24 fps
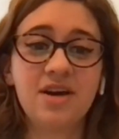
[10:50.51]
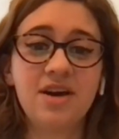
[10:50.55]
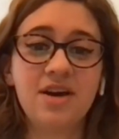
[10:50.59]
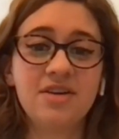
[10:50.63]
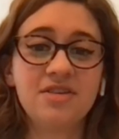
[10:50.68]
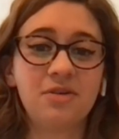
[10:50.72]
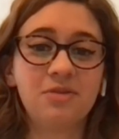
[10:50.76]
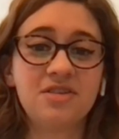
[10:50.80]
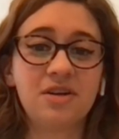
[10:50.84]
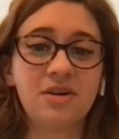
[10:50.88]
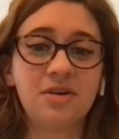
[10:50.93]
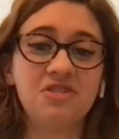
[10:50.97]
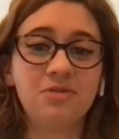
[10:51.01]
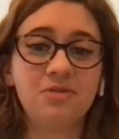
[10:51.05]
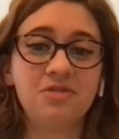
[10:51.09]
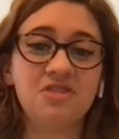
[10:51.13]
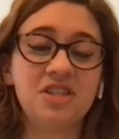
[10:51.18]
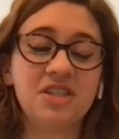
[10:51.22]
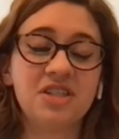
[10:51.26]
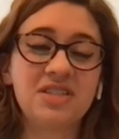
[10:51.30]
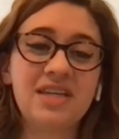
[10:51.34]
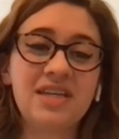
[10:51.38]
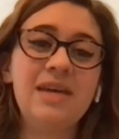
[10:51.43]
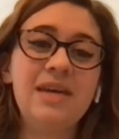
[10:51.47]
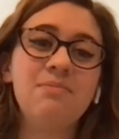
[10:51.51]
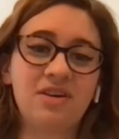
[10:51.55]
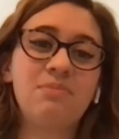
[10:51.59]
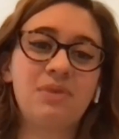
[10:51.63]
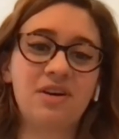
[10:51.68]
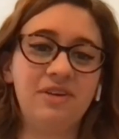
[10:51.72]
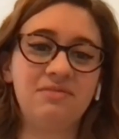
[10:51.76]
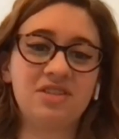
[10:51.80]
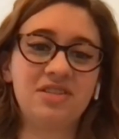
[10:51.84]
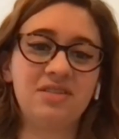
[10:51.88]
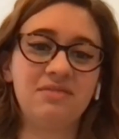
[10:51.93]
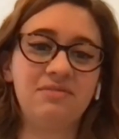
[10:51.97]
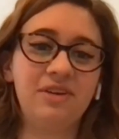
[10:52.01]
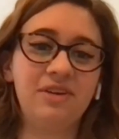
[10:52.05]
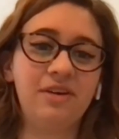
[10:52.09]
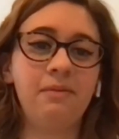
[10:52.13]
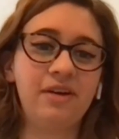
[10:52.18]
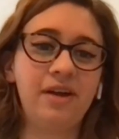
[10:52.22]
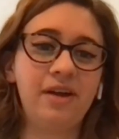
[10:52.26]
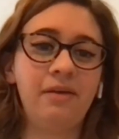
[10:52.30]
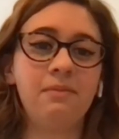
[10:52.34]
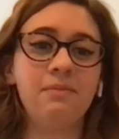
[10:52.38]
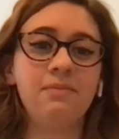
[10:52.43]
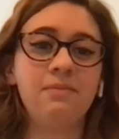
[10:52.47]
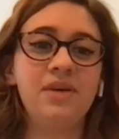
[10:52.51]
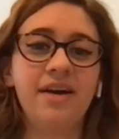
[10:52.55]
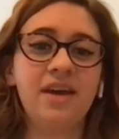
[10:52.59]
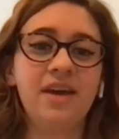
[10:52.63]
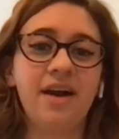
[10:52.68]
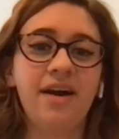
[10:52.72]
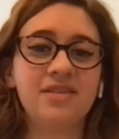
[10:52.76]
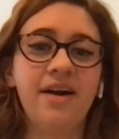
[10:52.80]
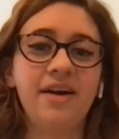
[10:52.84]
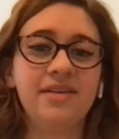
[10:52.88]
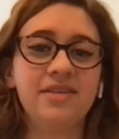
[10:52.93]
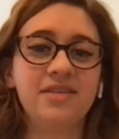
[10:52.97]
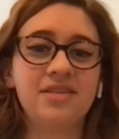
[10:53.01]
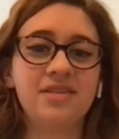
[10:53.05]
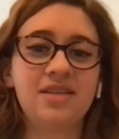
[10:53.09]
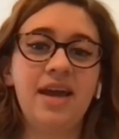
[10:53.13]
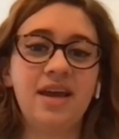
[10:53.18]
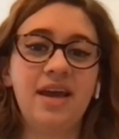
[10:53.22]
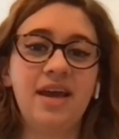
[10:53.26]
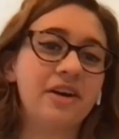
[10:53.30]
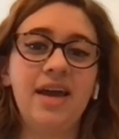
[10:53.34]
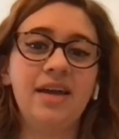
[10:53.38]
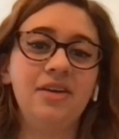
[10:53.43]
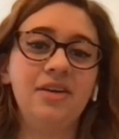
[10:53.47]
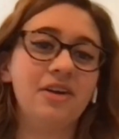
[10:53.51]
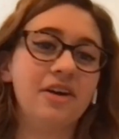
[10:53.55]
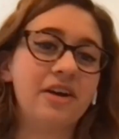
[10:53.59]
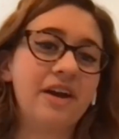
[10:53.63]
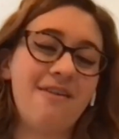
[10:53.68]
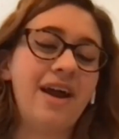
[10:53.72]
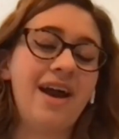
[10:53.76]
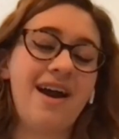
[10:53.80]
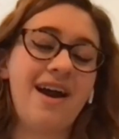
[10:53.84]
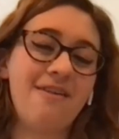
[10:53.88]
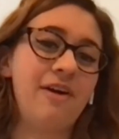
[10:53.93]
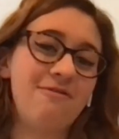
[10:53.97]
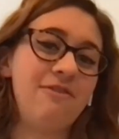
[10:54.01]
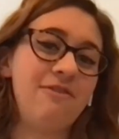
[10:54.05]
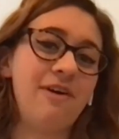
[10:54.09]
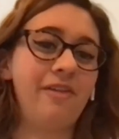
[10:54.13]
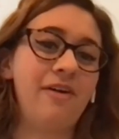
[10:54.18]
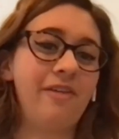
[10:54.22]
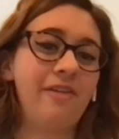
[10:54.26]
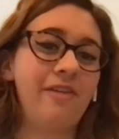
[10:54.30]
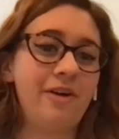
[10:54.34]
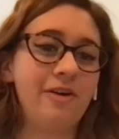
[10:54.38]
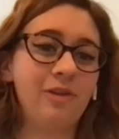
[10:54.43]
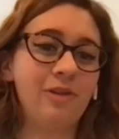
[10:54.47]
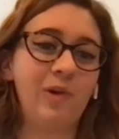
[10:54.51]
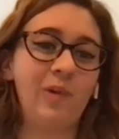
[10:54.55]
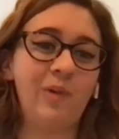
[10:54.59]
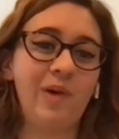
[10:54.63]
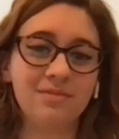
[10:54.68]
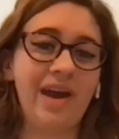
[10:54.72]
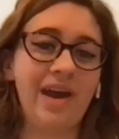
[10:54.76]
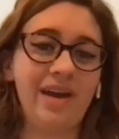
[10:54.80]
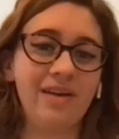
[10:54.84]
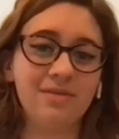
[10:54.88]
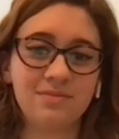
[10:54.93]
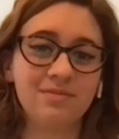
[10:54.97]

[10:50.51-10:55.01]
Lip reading: So just keep persevering because you're going to have fun along the way.